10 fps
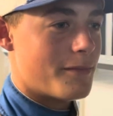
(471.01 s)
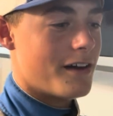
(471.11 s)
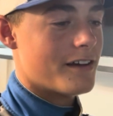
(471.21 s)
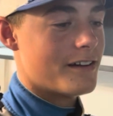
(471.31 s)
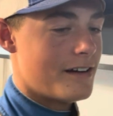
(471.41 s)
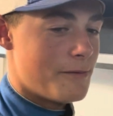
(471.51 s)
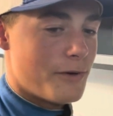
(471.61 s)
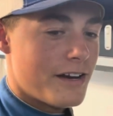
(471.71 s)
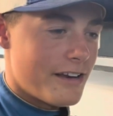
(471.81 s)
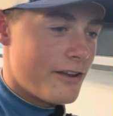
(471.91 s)
But uh,
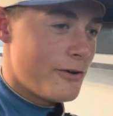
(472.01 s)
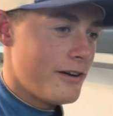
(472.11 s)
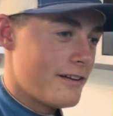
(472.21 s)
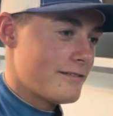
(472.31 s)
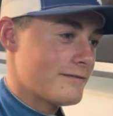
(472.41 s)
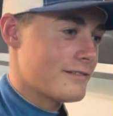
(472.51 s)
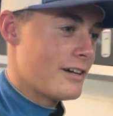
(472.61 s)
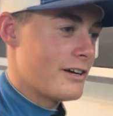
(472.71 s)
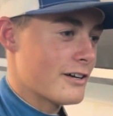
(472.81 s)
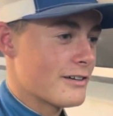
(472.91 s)
I'm ready to do it.
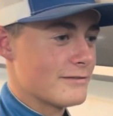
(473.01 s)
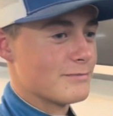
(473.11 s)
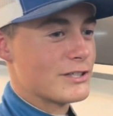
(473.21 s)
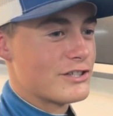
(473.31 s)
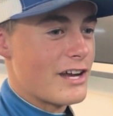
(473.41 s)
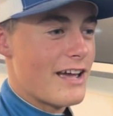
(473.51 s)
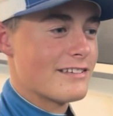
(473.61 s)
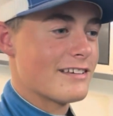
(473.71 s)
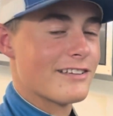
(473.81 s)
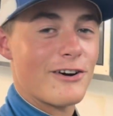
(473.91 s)
Uh, Miss
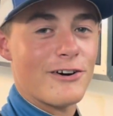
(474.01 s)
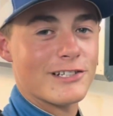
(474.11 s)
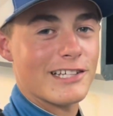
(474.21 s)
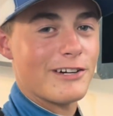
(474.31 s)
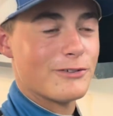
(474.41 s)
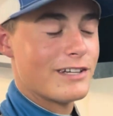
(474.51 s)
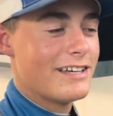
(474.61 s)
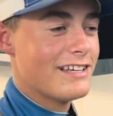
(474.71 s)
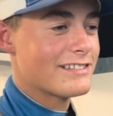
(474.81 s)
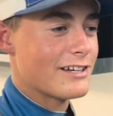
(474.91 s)
Chad said the car set on
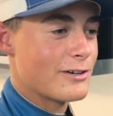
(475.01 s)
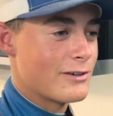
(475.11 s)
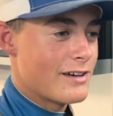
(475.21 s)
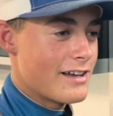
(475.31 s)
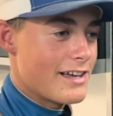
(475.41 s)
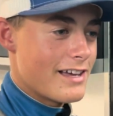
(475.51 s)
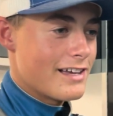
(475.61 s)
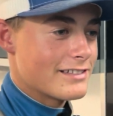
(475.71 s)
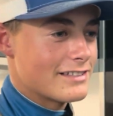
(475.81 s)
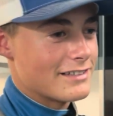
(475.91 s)
dig, so
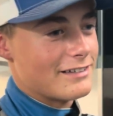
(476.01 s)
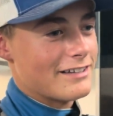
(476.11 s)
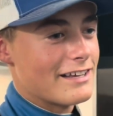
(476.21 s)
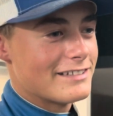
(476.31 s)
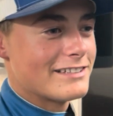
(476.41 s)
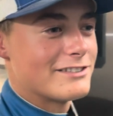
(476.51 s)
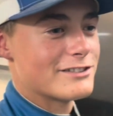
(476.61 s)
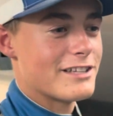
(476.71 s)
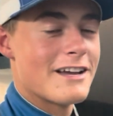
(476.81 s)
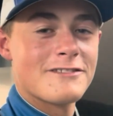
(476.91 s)
I guess he
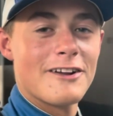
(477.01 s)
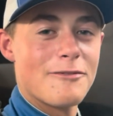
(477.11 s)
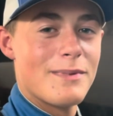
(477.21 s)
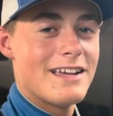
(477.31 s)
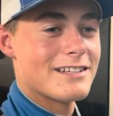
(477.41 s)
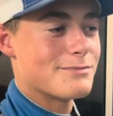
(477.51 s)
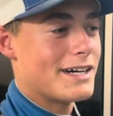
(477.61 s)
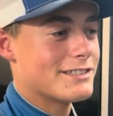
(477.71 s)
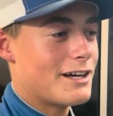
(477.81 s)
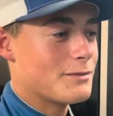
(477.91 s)
just left it up to me. It's
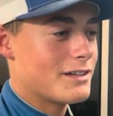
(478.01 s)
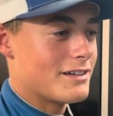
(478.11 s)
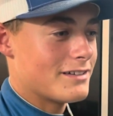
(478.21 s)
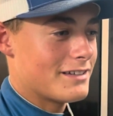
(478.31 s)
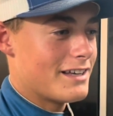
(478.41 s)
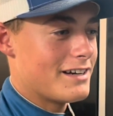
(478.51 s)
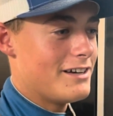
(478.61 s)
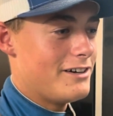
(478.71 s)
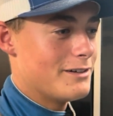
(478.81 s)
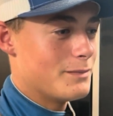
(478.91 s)
my job to get it
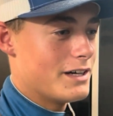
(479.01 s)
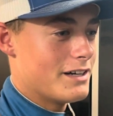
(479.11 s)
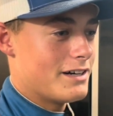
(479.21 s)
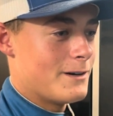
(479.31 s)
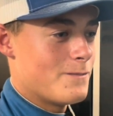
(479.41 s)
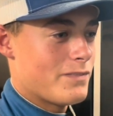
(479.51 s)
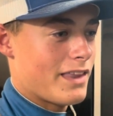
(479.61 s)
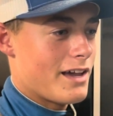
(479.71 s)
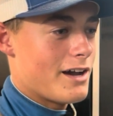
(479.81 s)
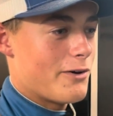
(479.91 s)
done. But uh,
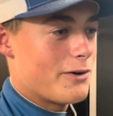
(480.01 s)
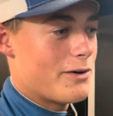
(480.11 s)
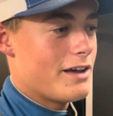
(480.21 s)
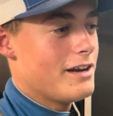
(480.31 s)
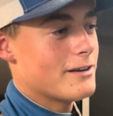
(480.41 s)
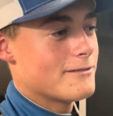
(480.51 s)
we're ready.